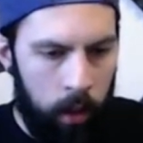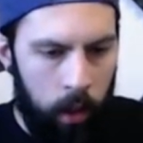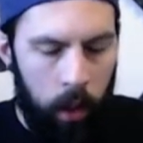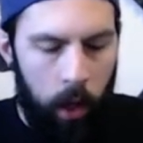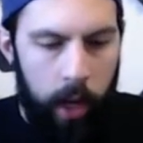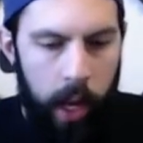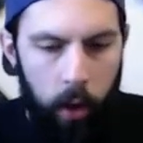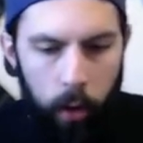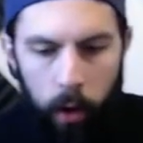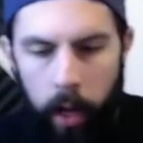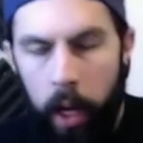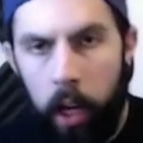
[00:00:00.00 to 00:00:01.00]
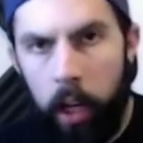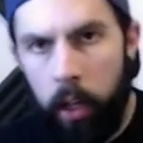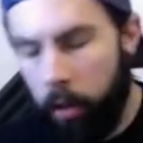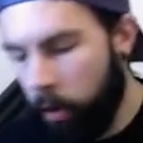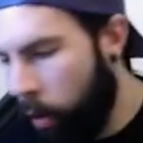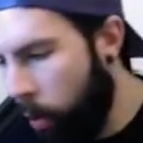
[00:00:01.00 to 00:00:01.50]
Okay, cool.
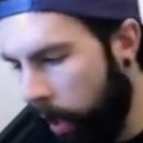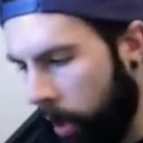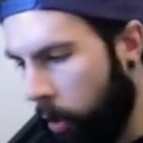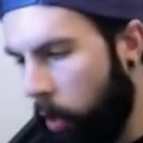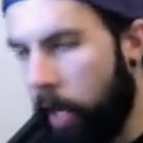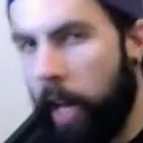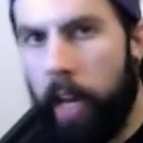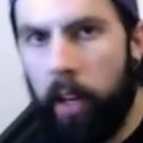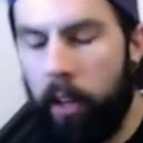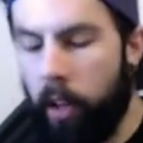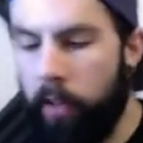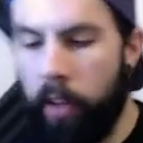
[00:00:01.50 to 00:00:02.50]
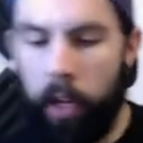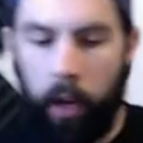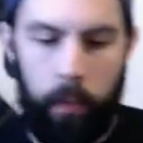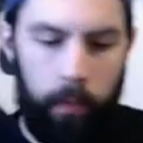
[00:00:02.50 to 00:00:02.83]
Quick add-on to the video.